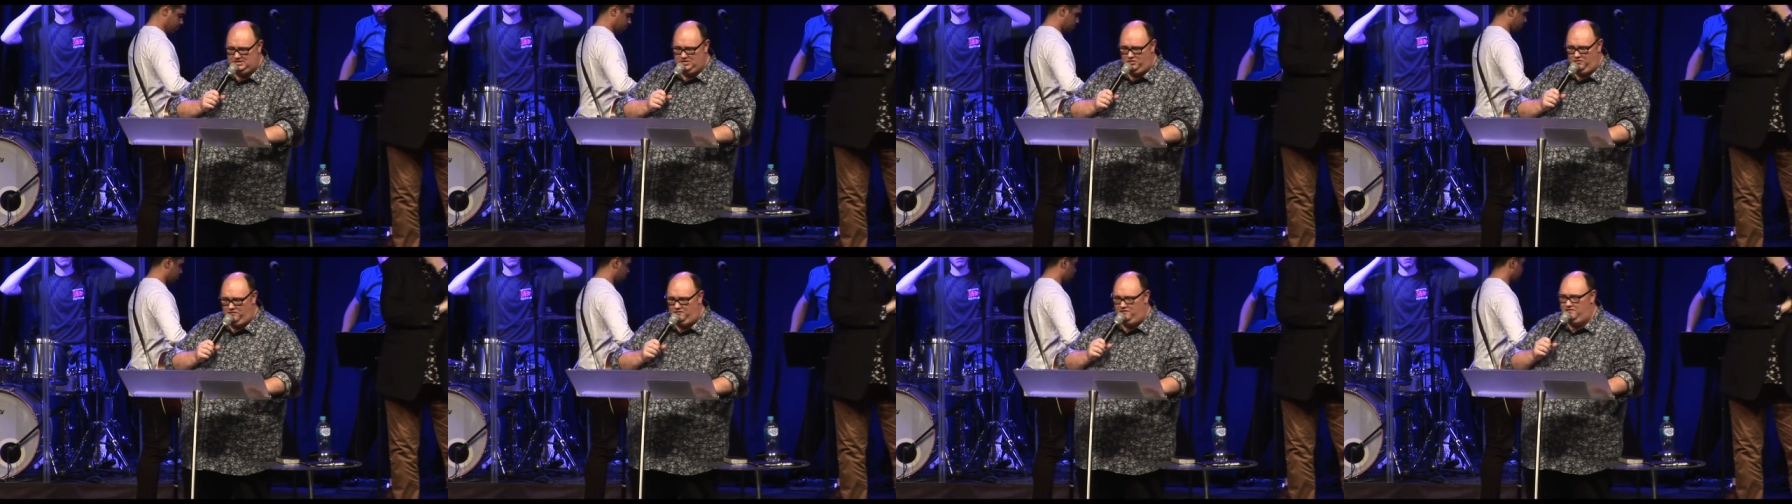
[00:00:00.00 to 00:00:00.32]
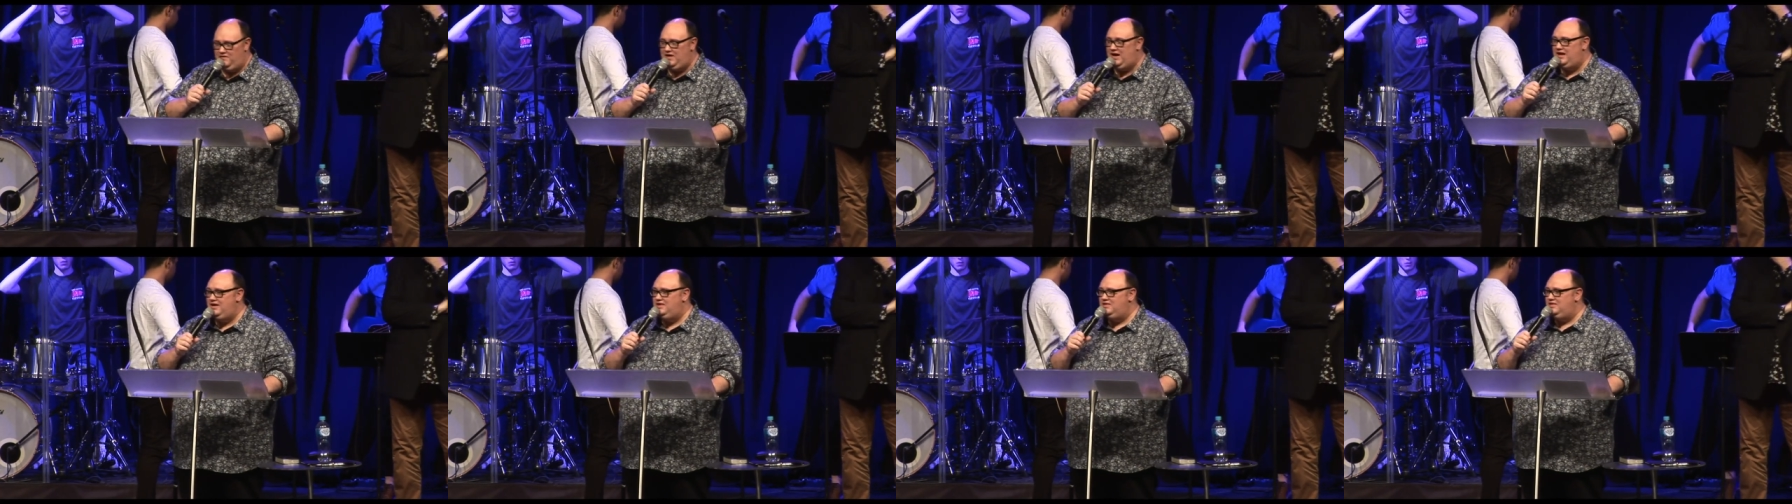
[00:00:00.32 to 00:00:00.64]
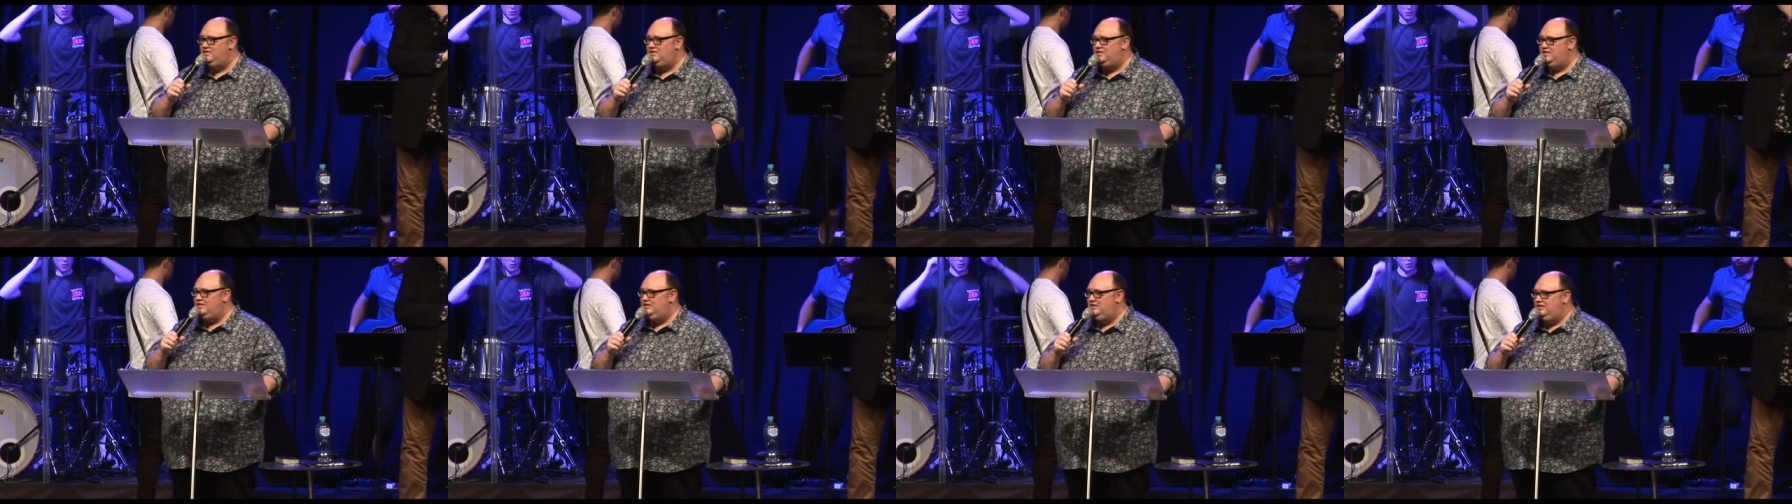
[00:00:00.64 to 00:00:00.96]
your
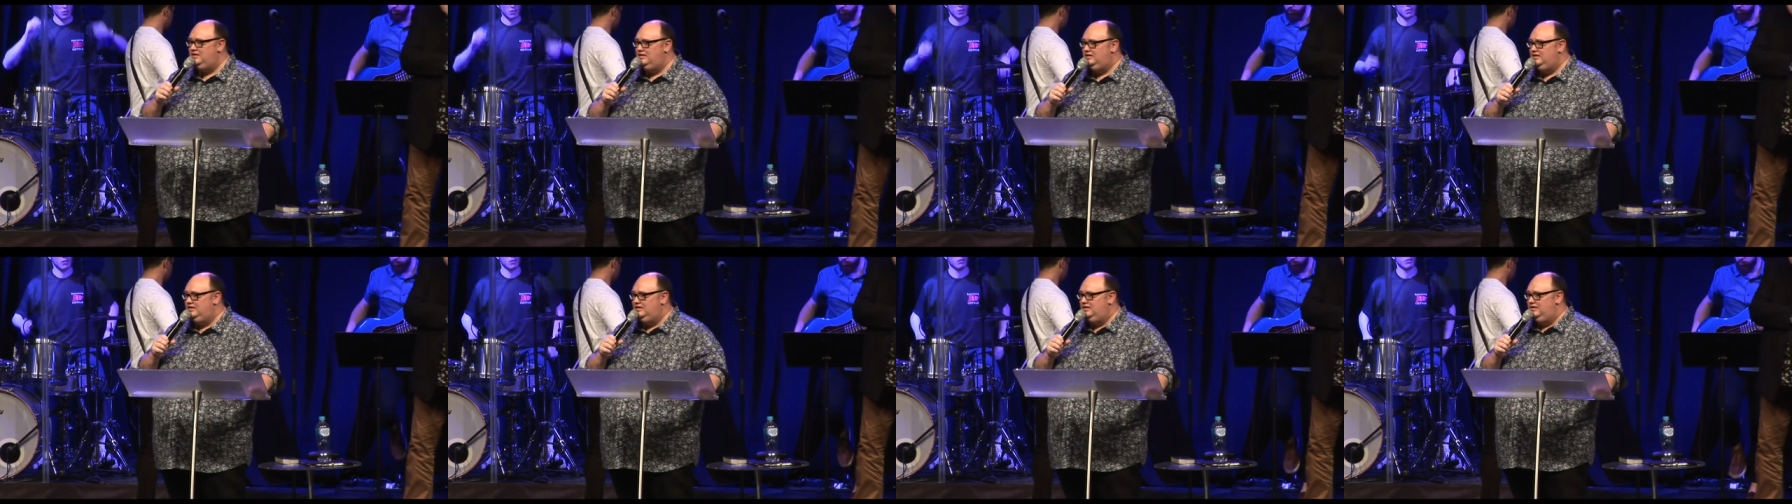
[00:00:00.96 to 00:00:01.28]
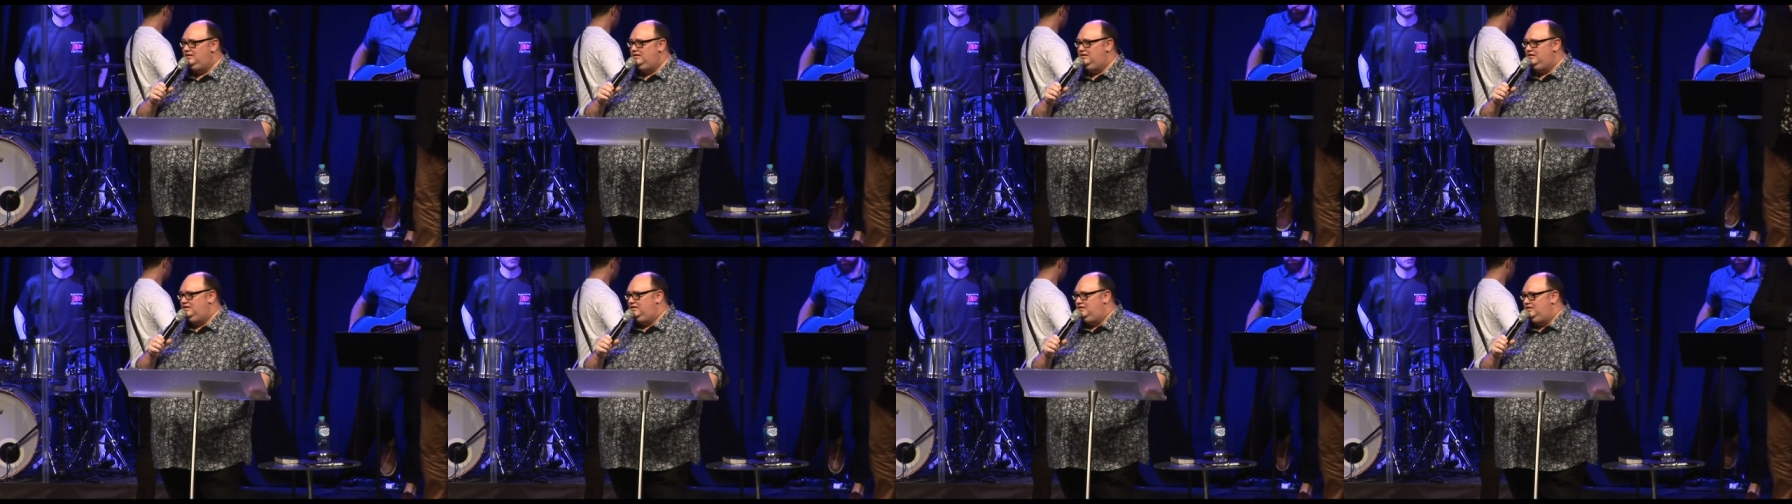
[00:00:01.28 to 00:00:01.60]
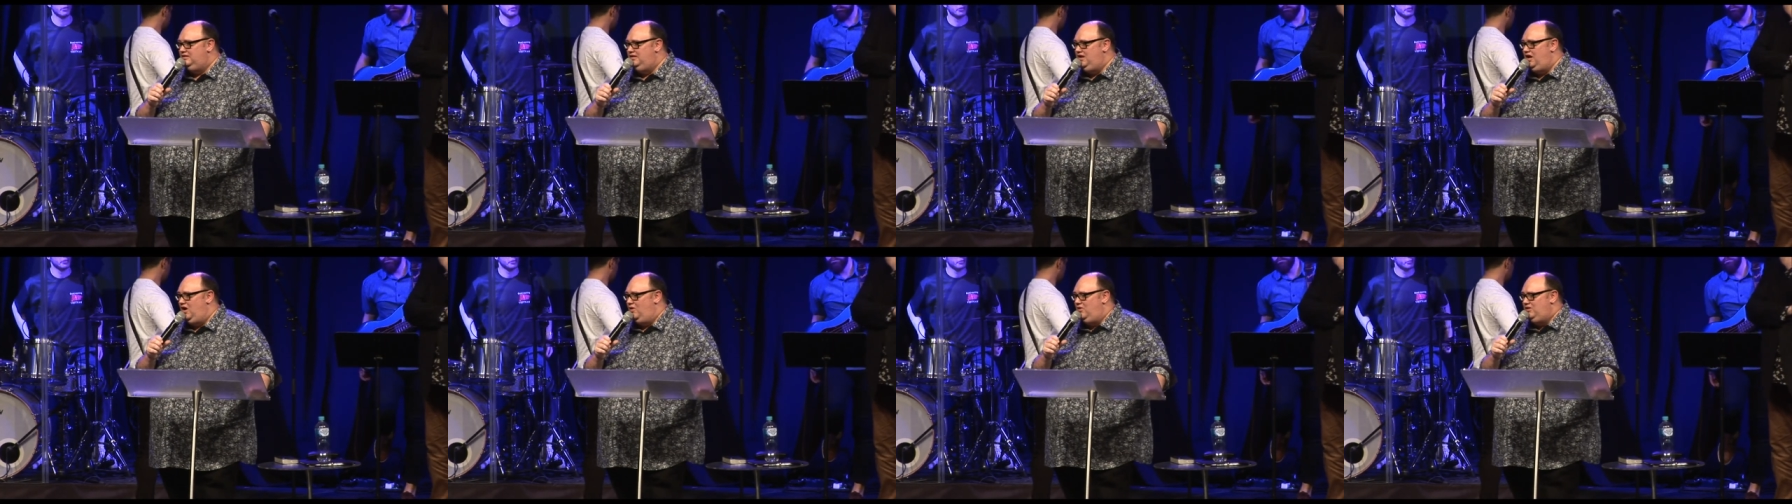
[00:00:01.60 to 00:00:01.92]
faith
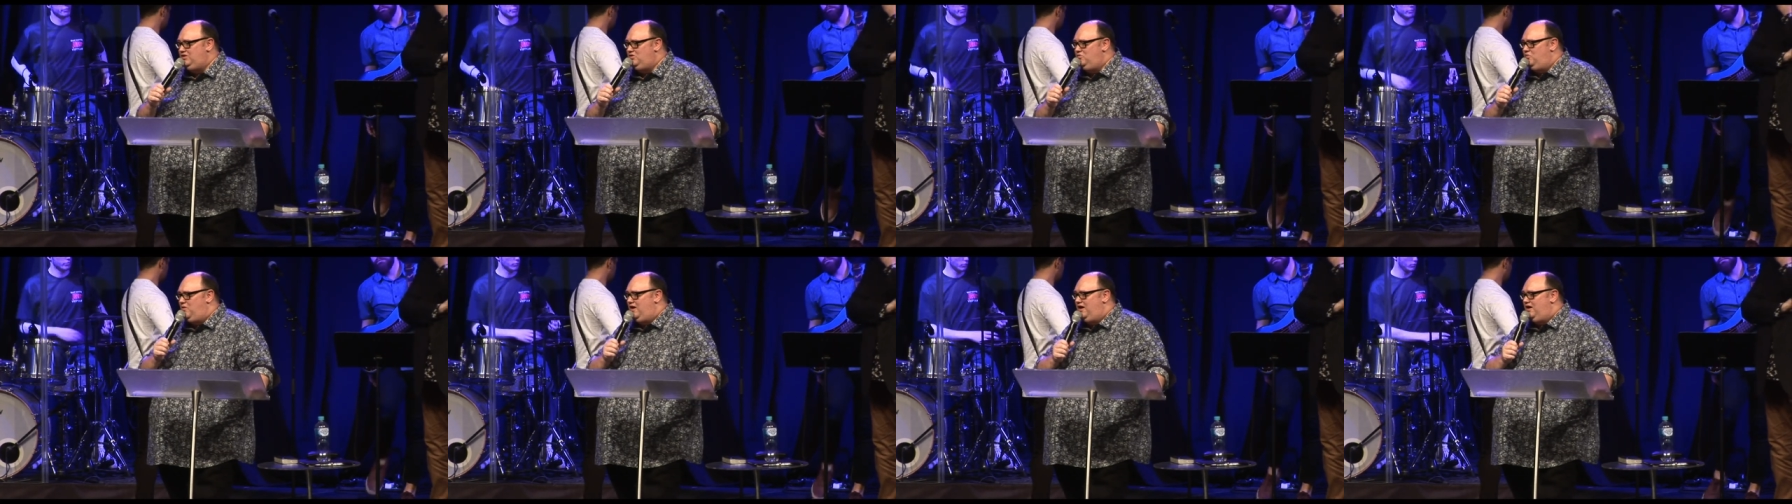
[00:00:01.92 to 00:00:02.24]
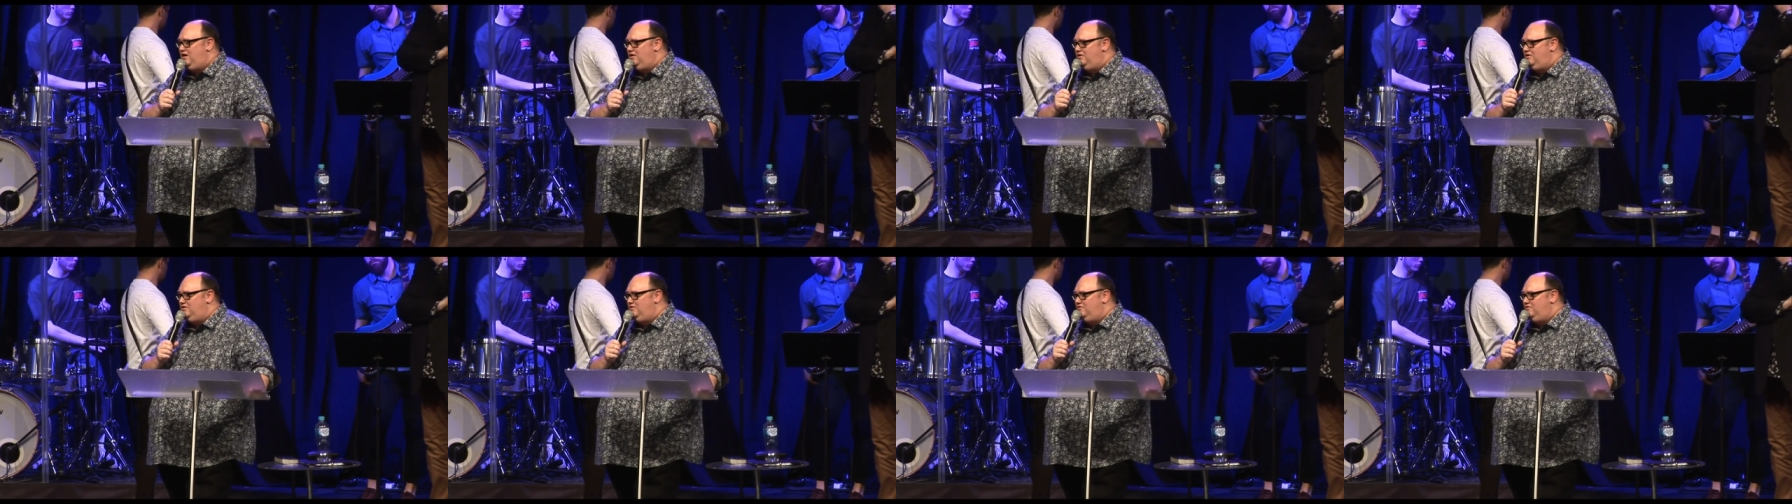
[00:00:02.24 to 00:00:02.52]
knowing the wonder